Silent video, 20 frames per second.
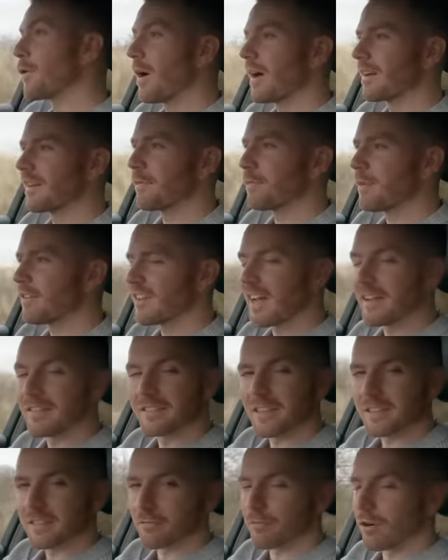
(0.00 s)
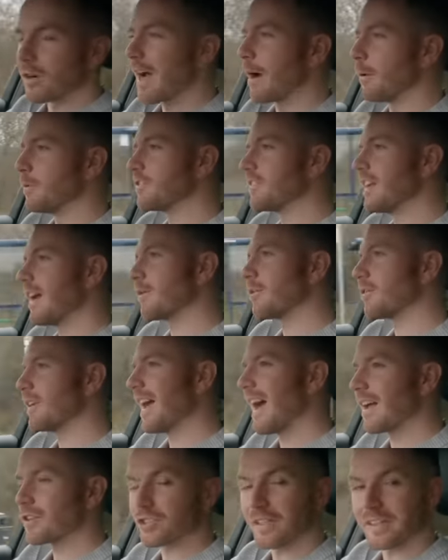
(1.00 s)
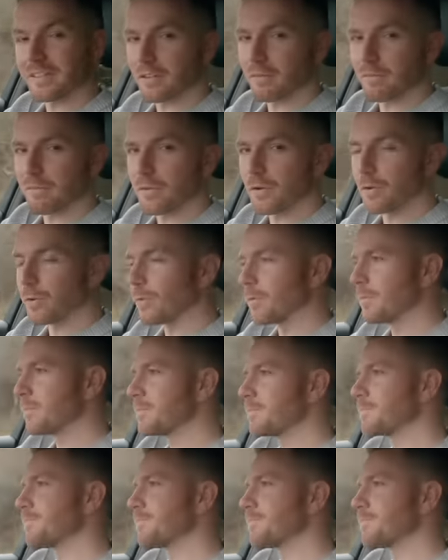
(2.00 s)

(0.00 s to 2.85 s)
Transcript: thought I'd give this A6 a run out and see how good it actually is on fuel.